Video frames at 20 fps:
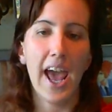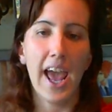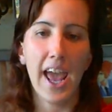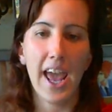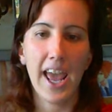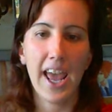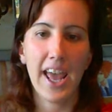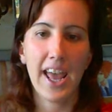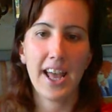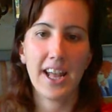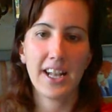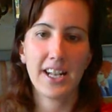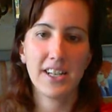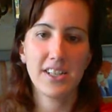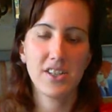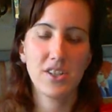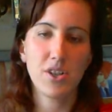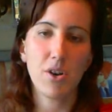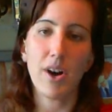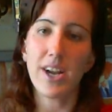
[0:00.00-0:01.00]

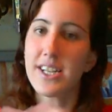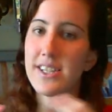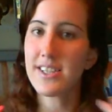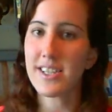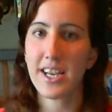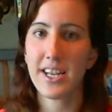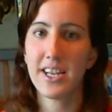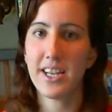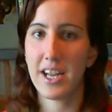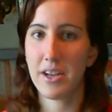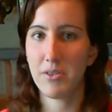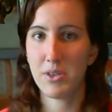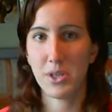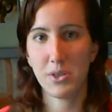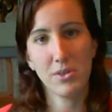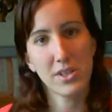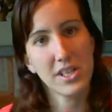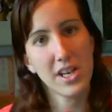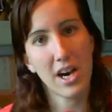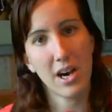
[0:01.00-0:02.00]
and so I decided I would
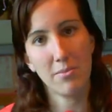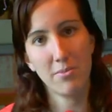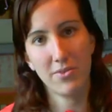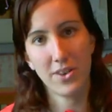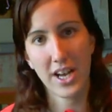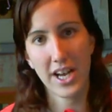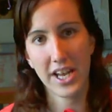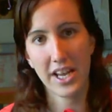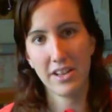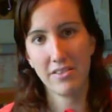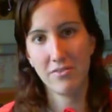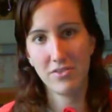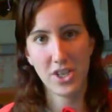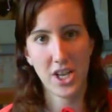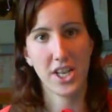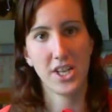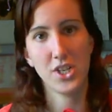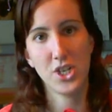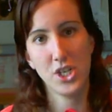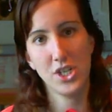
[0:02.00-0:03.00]
do a top 5
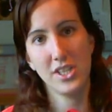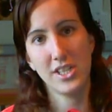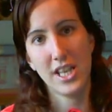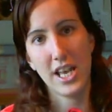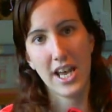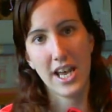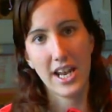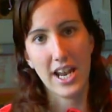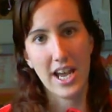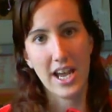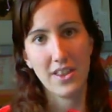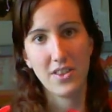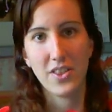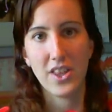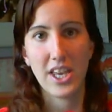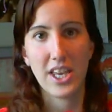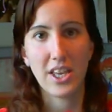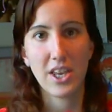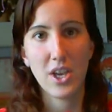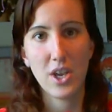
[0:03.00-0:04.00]
changes that I
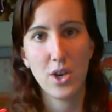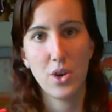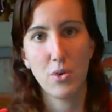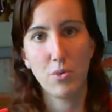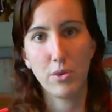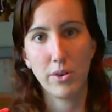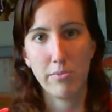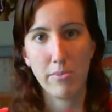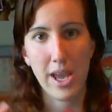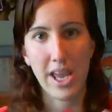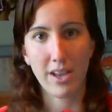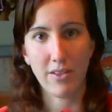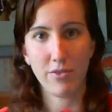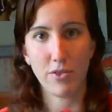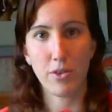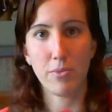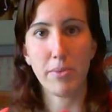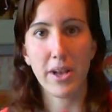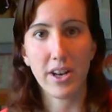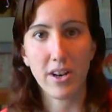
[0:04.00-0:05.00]
think would make
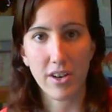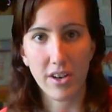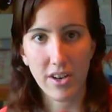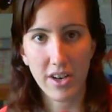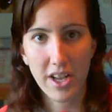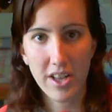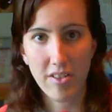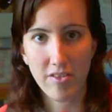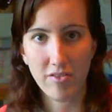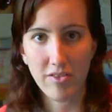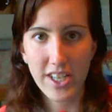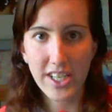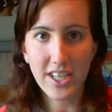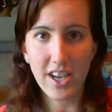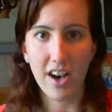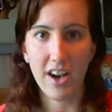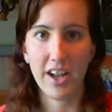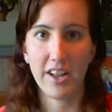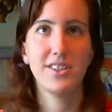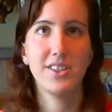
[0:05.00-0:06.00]
for a better
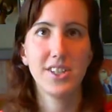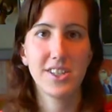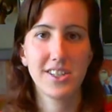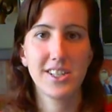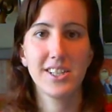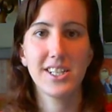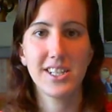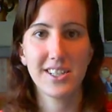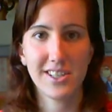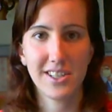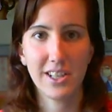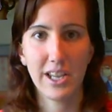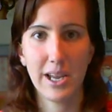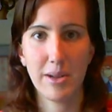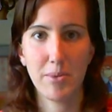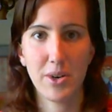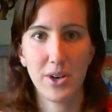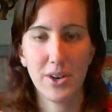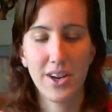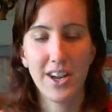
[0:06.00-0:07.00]
VidCon. Just a
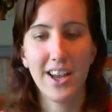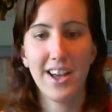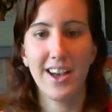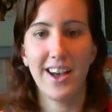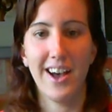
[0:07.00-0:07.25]
disclaimer,